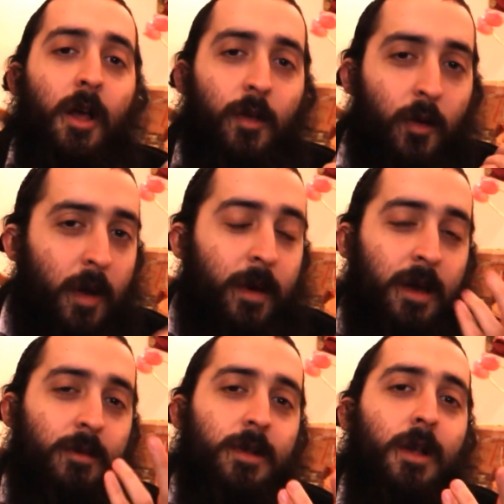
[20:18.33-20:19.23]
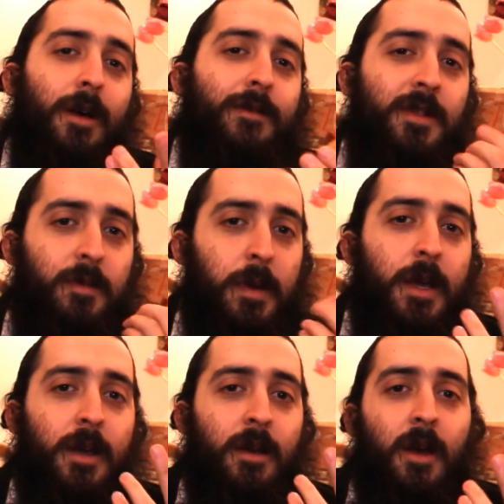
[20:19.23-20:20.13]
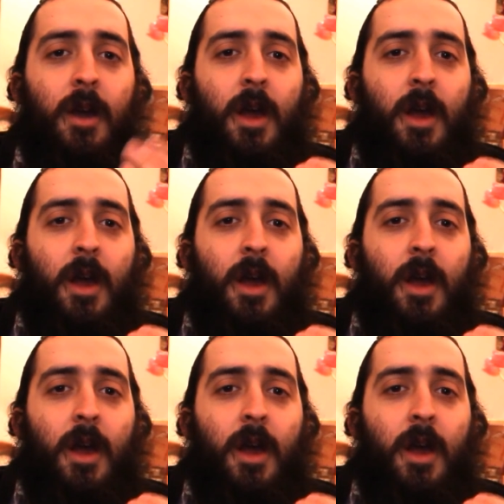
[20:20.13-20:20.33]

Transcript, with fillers: the Rebbe himself speak